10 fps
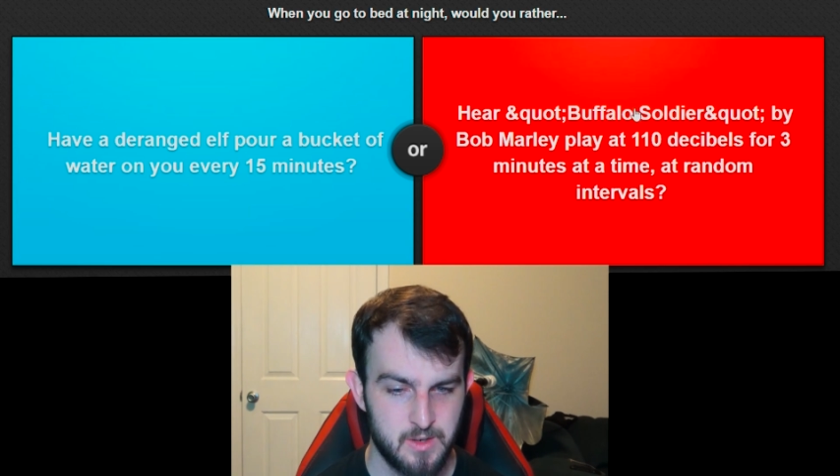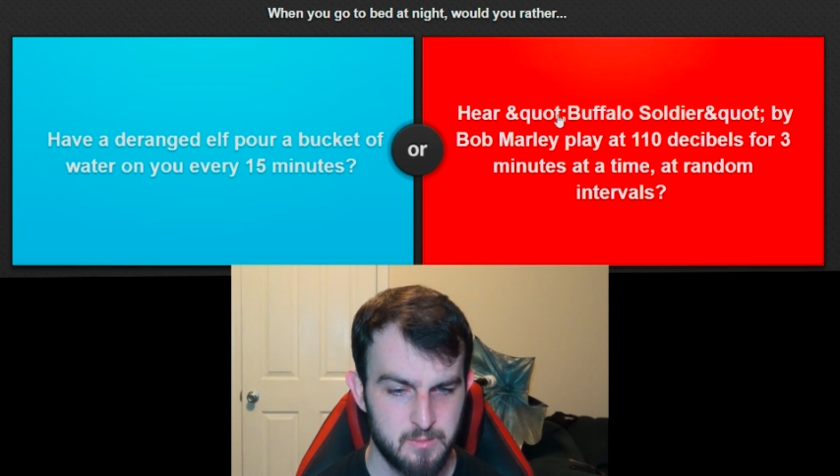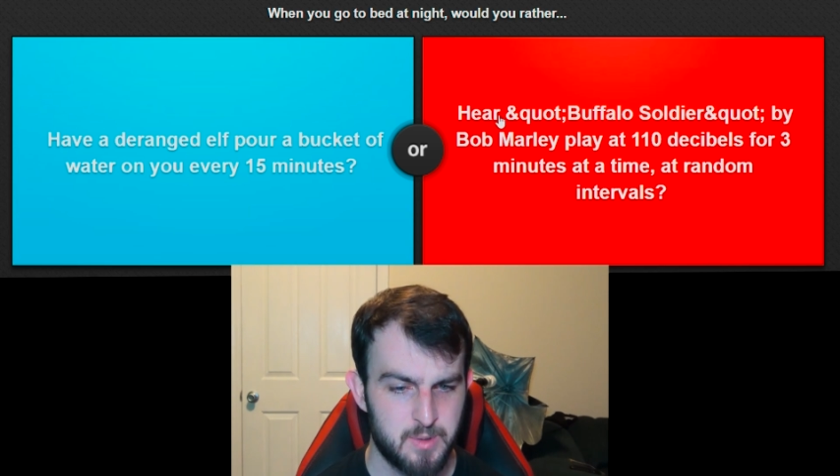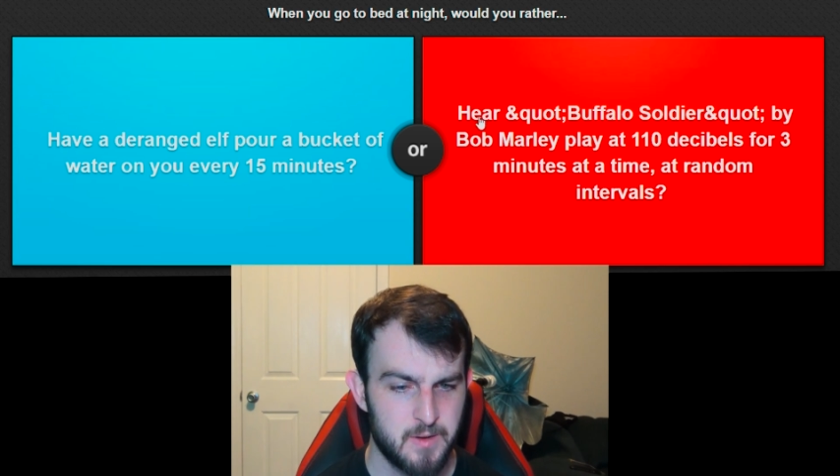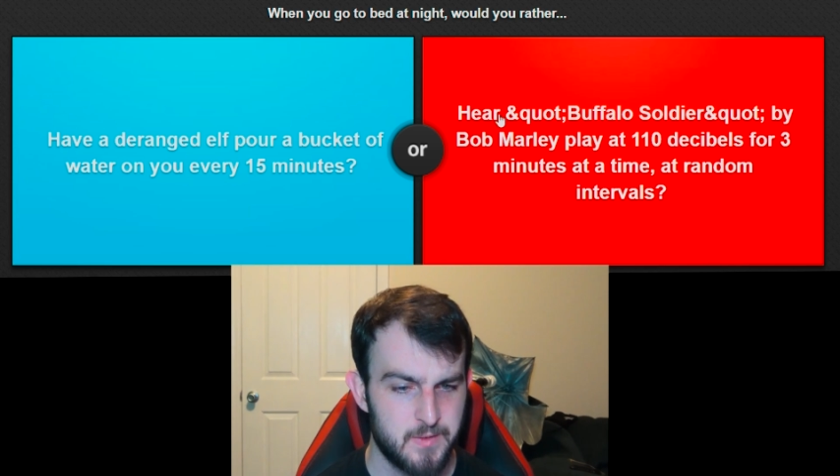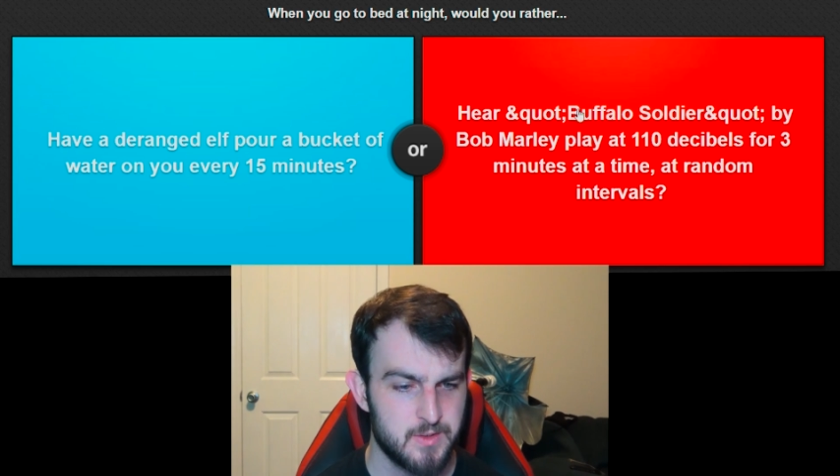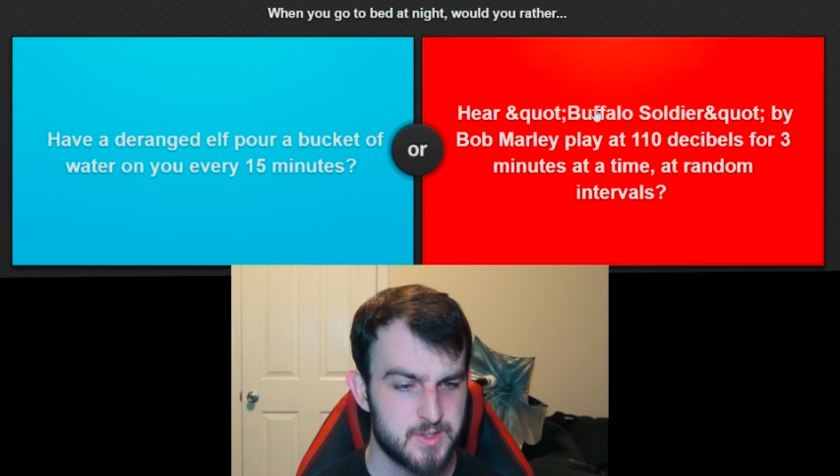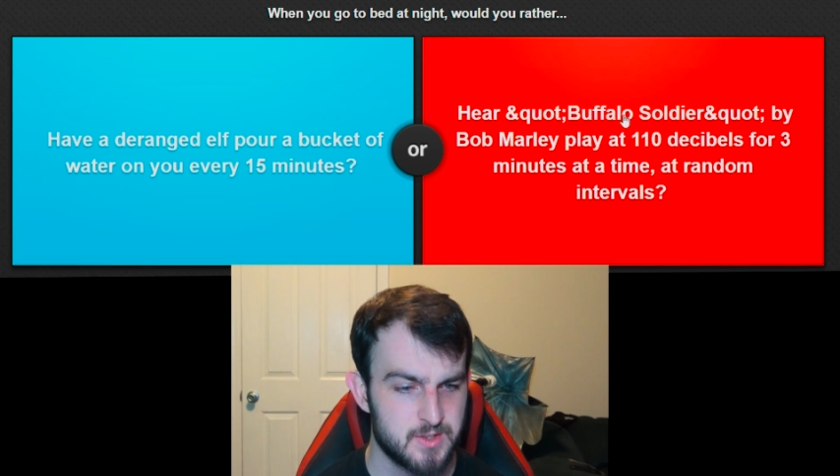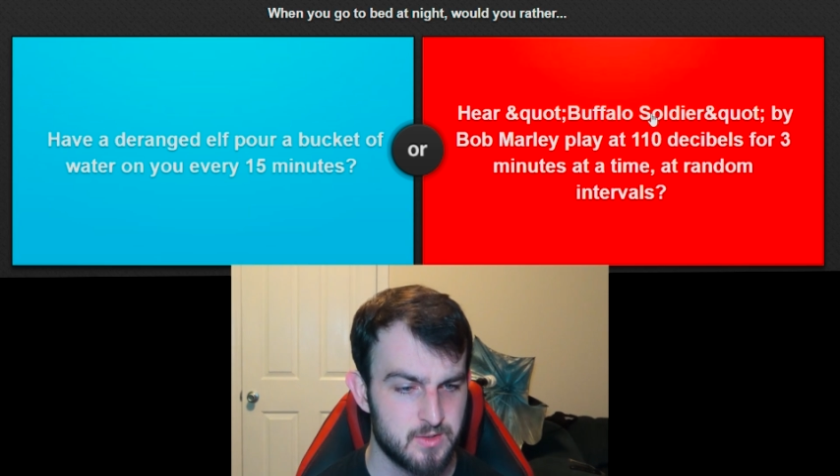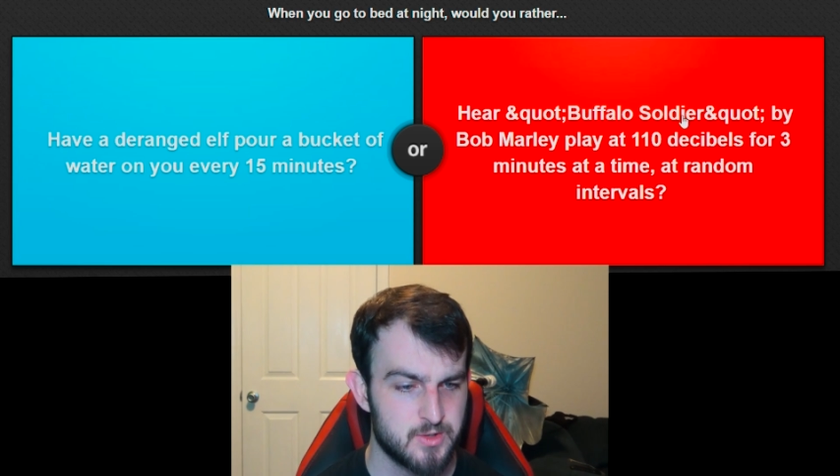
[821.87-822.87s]
here,
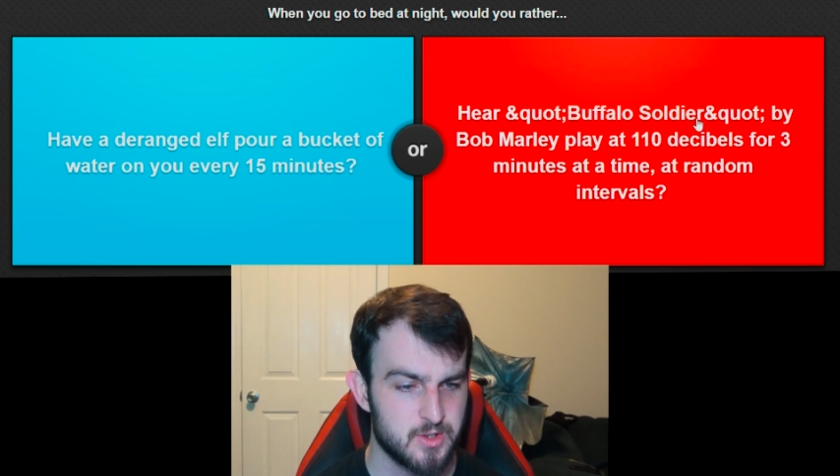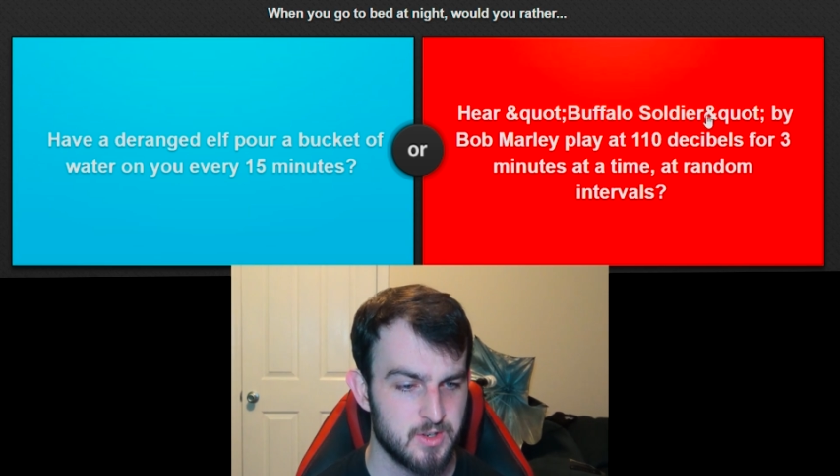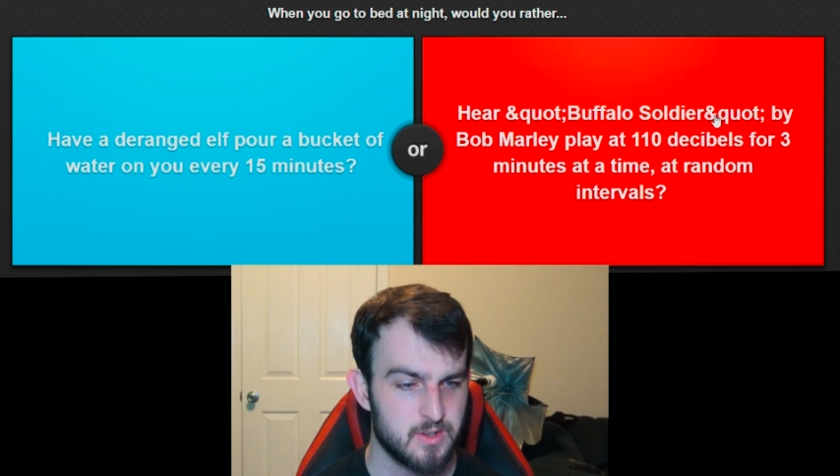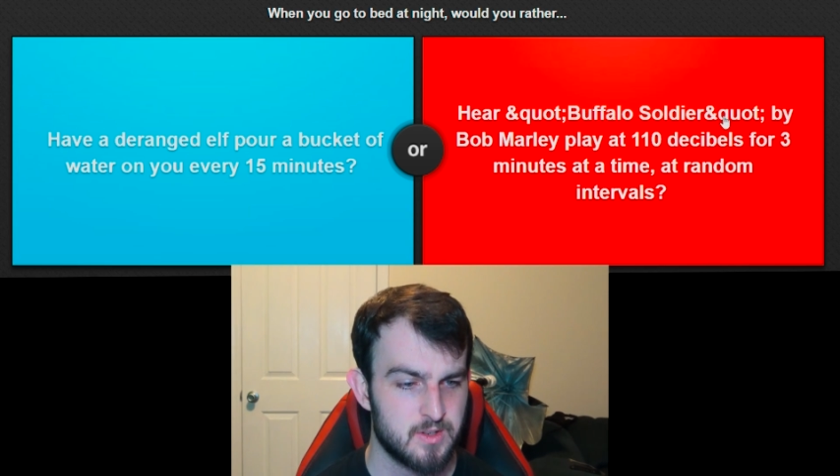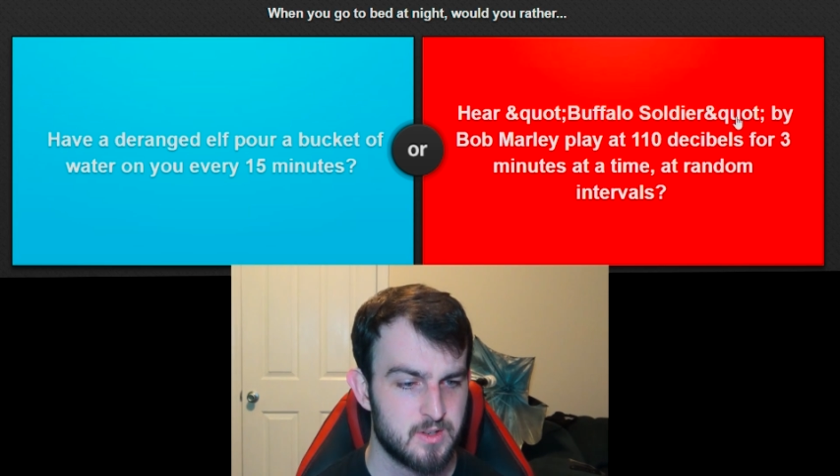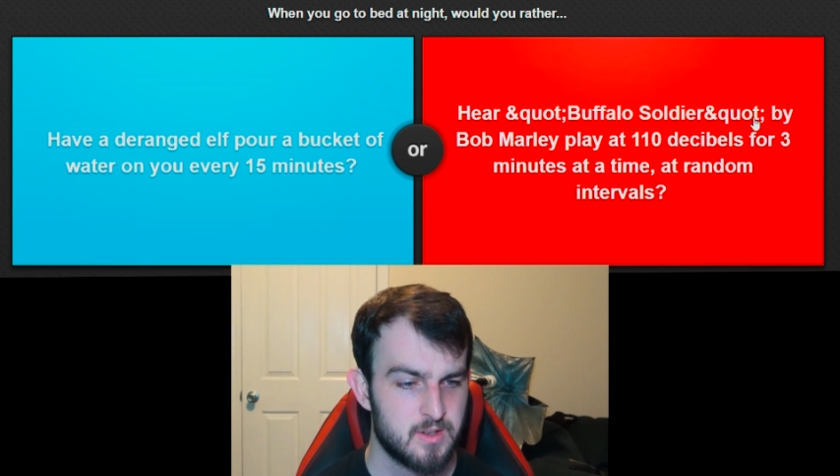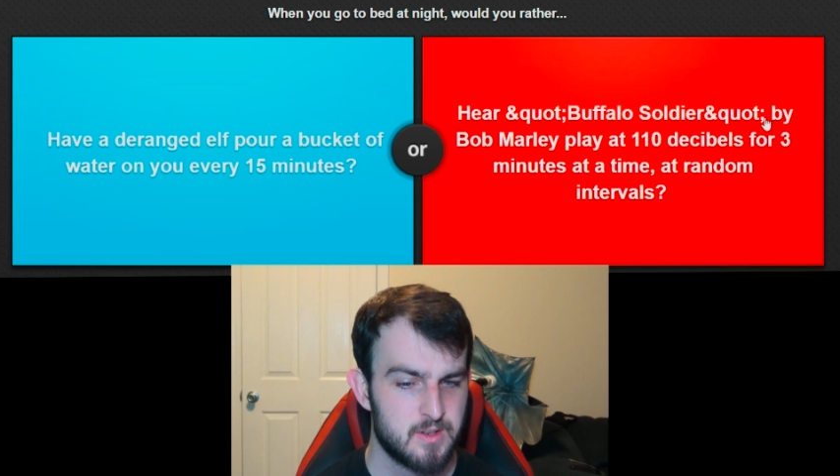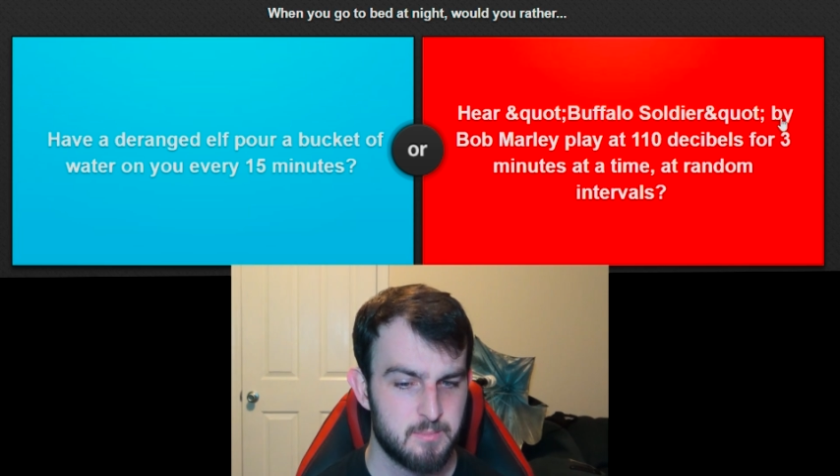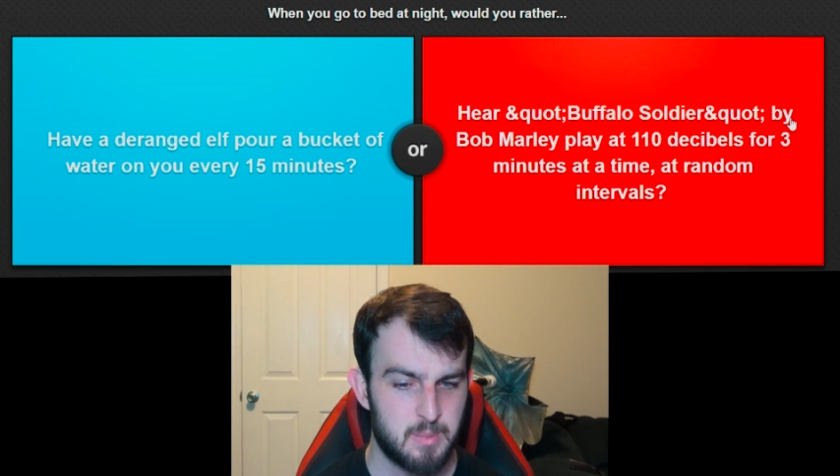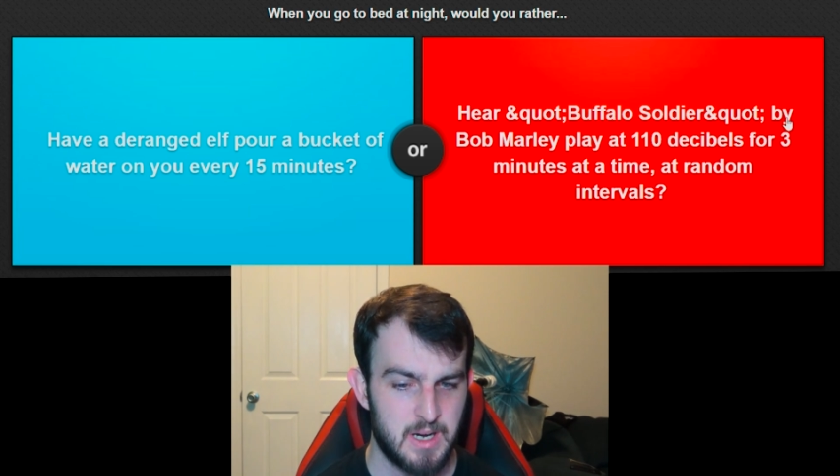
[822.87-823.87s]
Buffalo Soldier
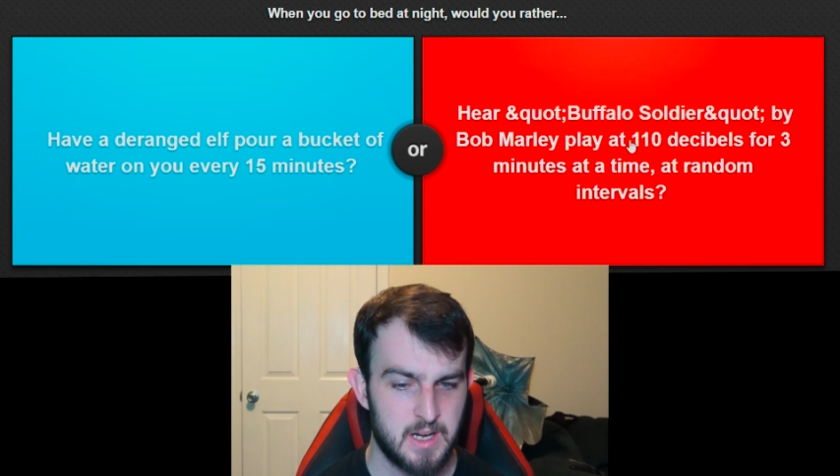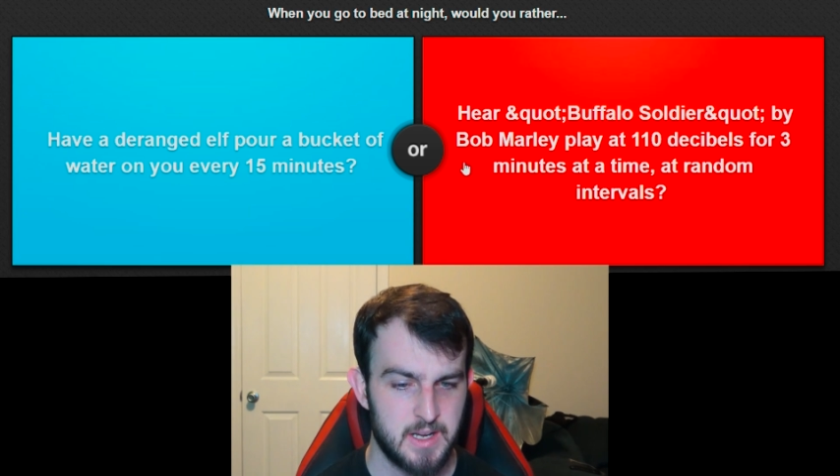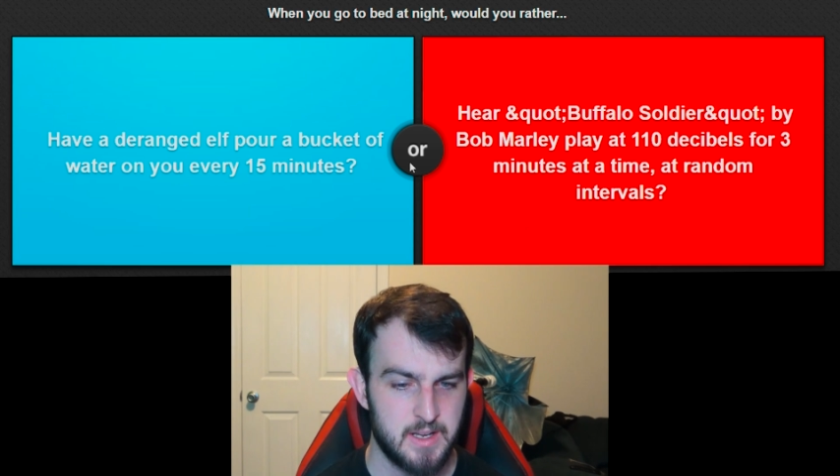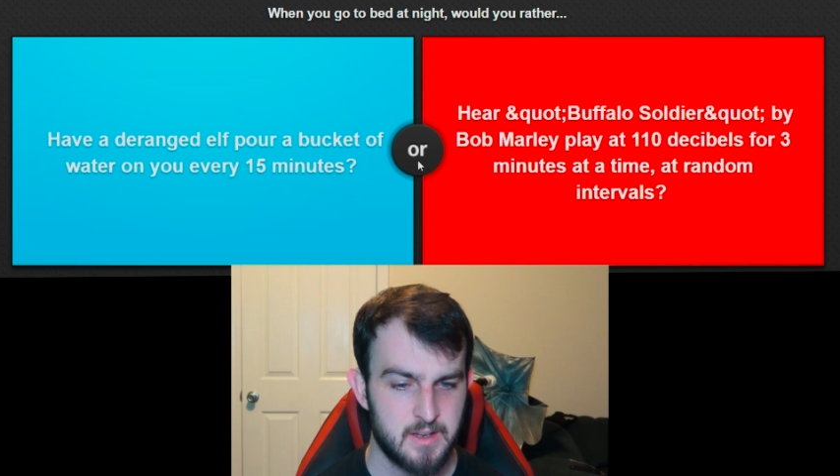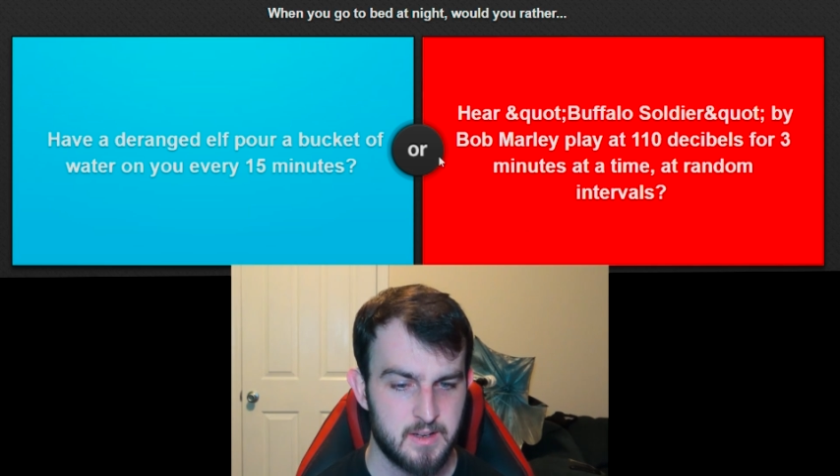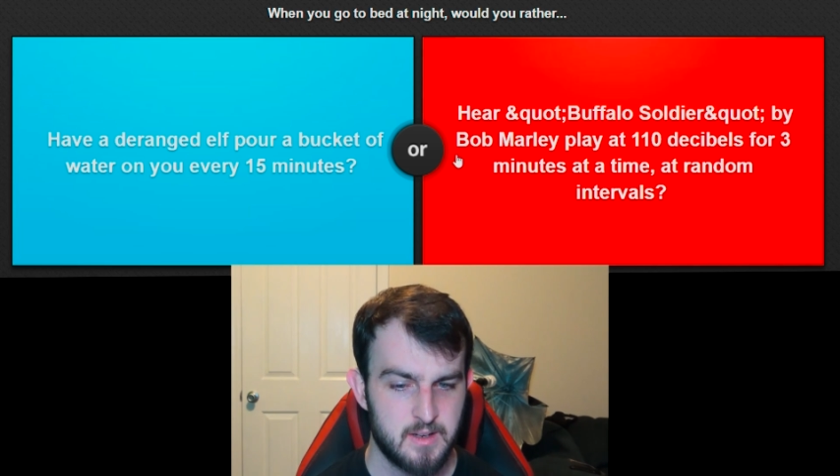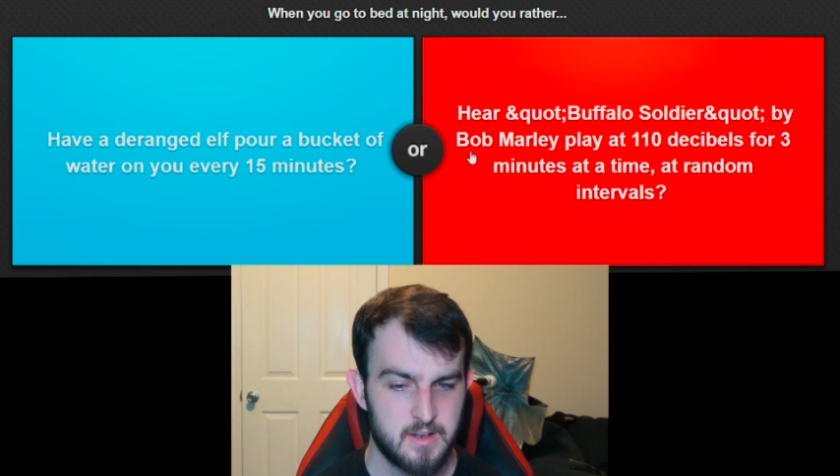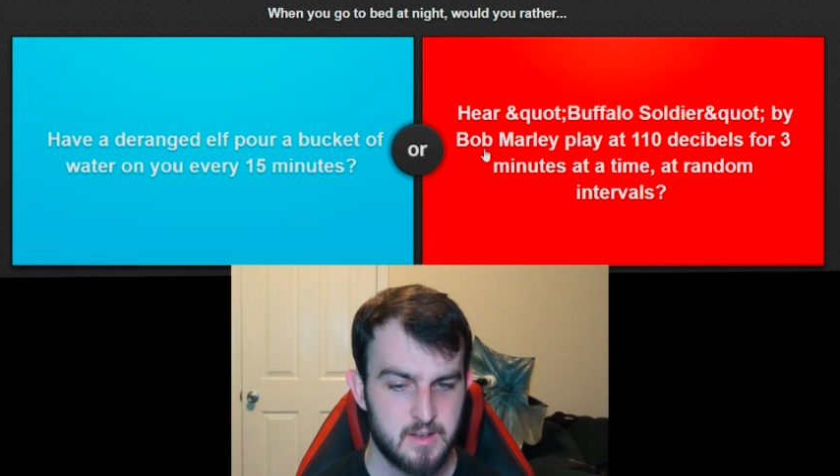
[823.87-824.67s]
by